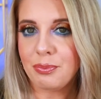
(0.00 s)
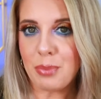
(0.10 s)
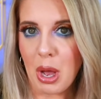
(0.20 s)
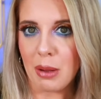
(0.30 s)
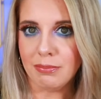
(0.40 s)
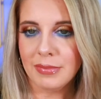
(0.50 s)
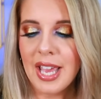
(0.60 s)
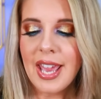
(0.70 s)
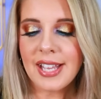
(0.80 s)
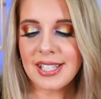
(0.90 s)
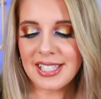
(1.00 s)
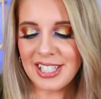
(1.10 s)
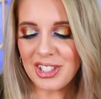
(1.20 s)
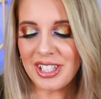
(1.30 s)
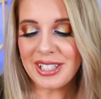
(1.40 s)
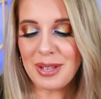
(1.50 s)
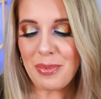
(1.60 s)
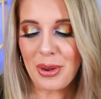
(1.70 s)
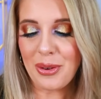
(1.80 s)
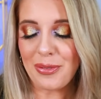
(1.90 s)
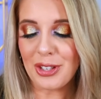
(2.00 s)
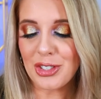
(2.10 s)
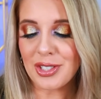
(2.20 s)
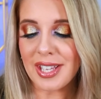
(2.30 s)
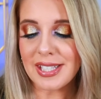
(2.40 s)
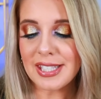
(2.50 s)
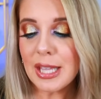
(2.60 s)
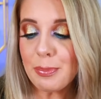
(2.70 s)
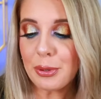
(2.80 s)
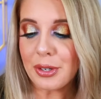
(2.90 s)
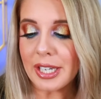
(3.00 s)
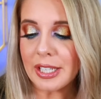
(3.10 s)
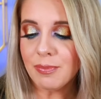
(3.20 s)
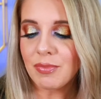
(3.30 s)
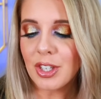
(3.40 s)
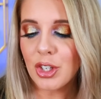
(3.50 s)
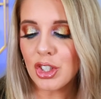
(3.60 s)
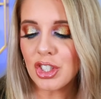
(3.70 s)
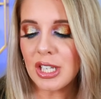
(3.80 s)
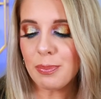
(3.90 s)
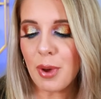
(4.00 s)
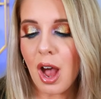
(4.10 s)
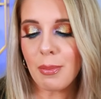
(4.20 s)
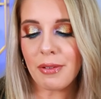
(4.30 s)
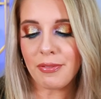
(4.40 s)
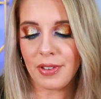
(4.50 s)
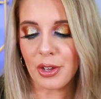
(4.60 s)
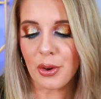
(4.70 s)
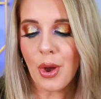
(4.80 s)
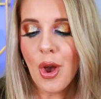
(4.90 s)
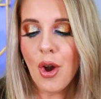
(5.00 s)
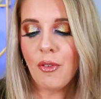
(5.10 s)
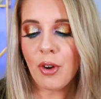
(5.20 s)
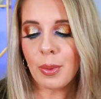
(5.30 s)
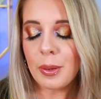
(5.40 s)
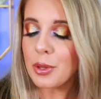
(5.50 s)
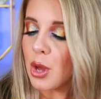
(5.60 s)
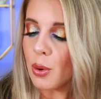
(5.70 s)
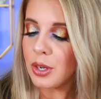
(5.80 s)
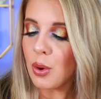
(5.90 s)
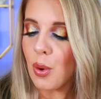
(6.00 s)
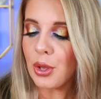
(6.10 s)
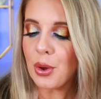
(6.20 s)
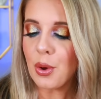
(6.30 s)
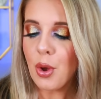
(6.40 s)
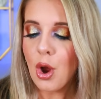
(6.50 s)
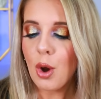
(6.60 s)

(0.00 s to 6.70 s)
Balm. It's a conditioning lip oil features a slippery, cushiony balm feel formulated with coconut oil,